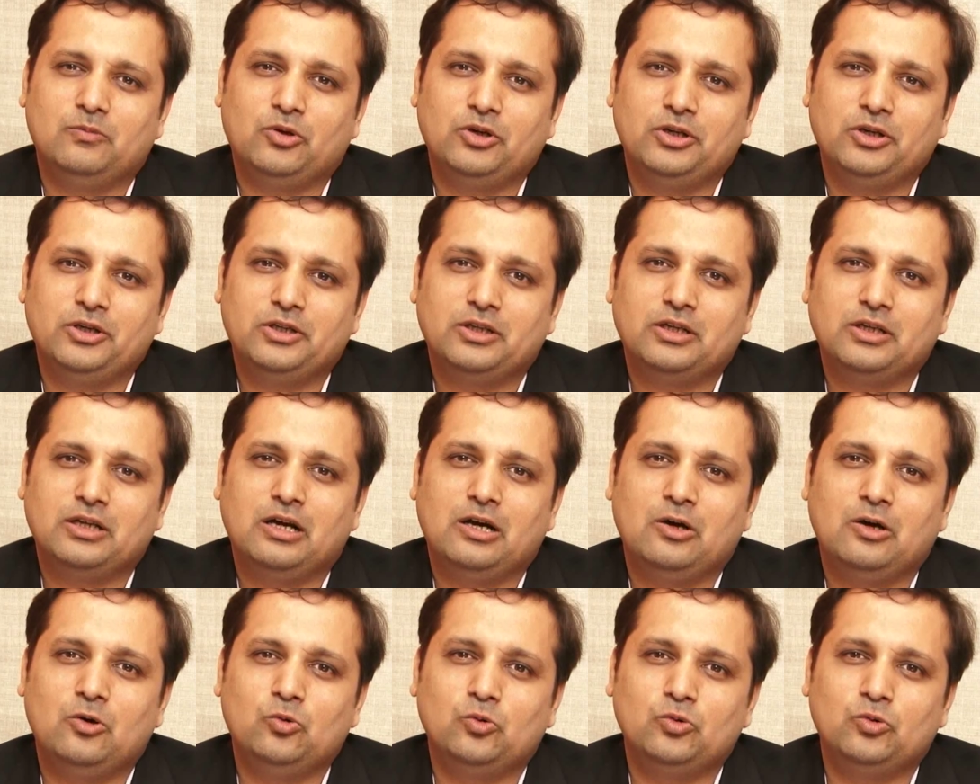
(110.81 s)
monitor
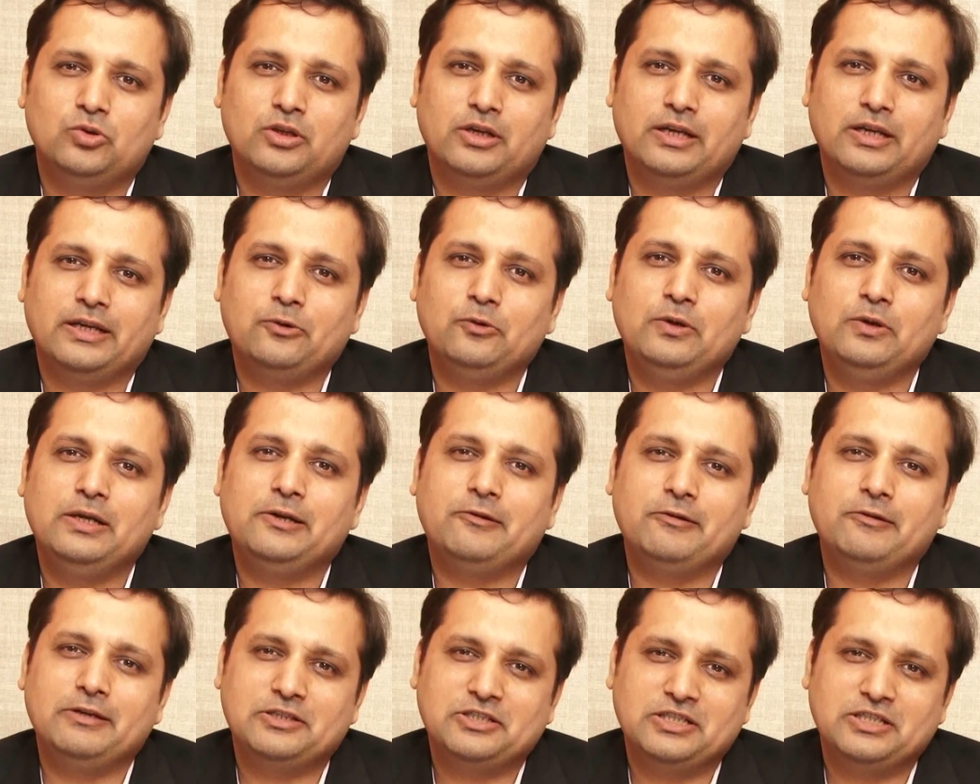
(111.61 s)
how the
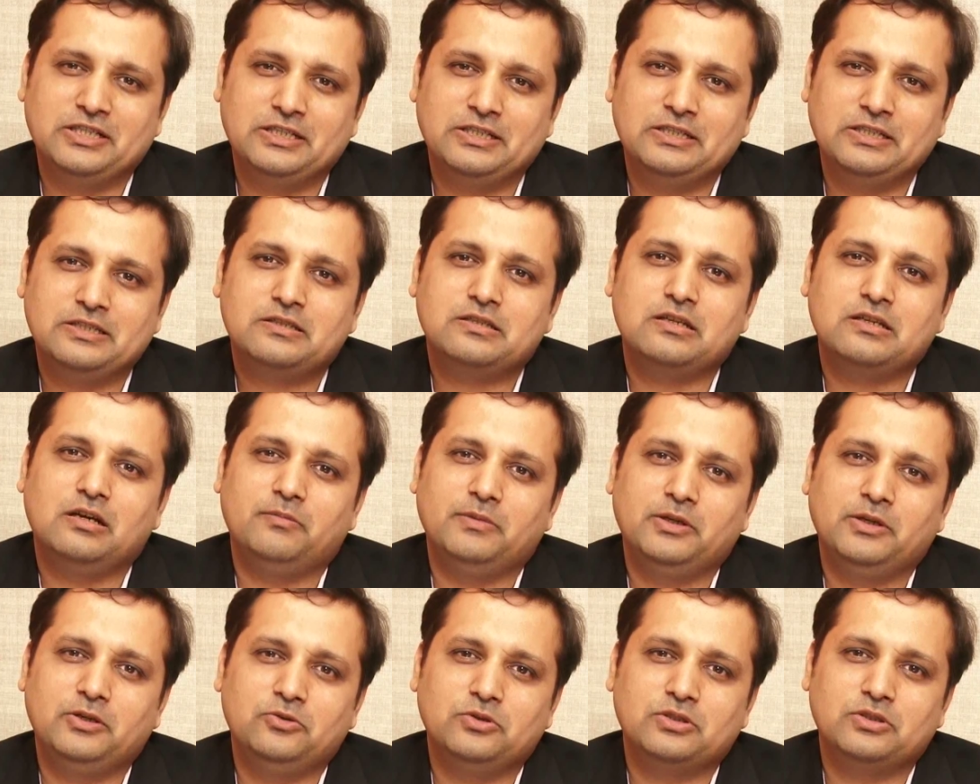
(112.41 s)
regulatory changes
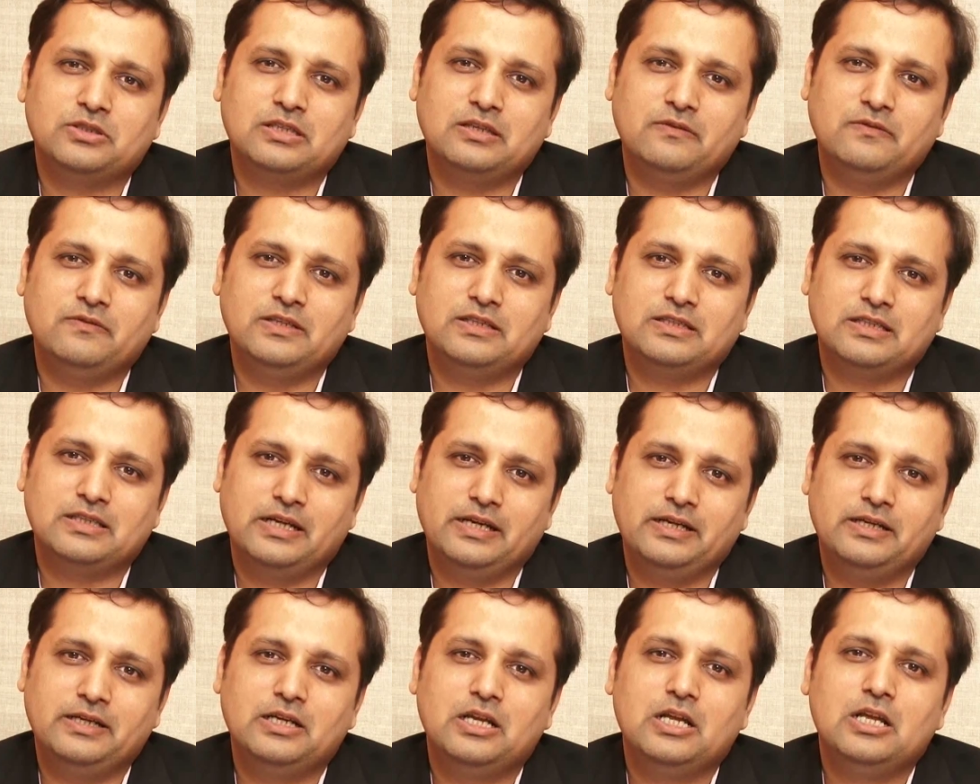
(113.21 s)
come into CV
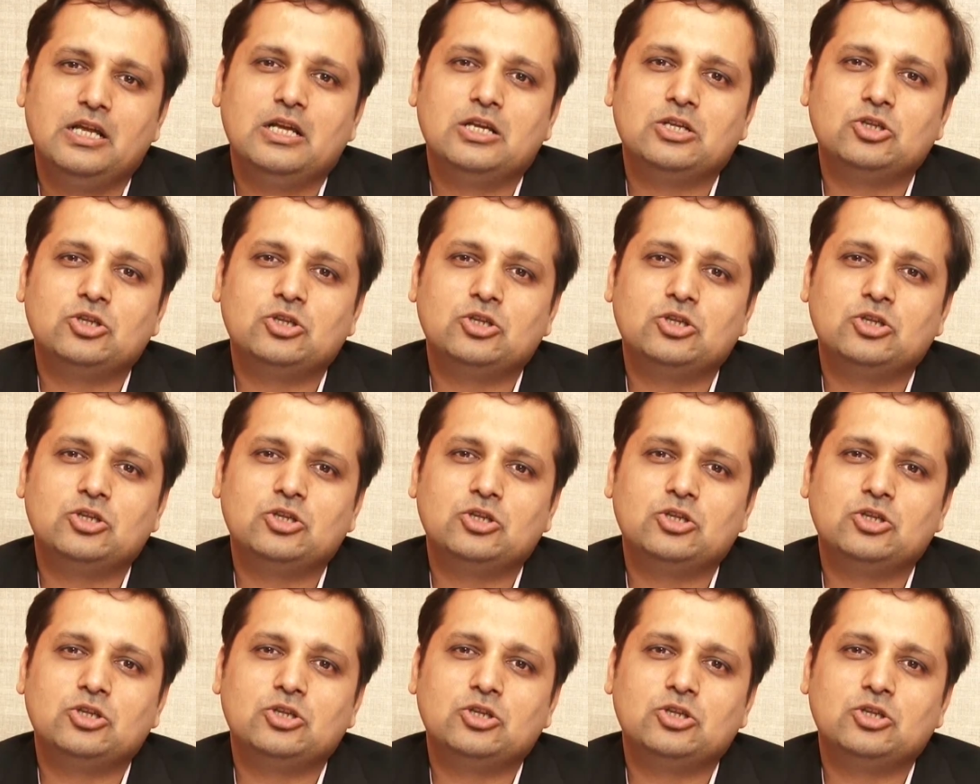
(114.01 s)
side.